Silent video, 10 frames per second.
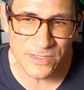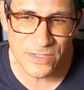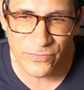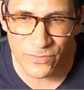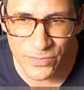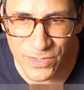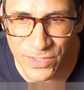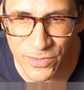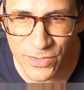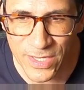a different view
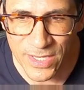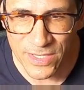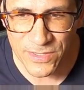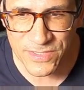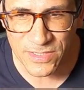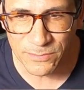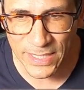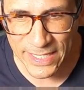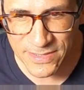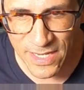here. You see the
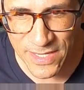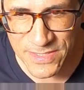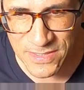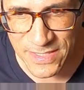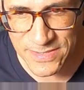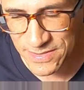black dots, lot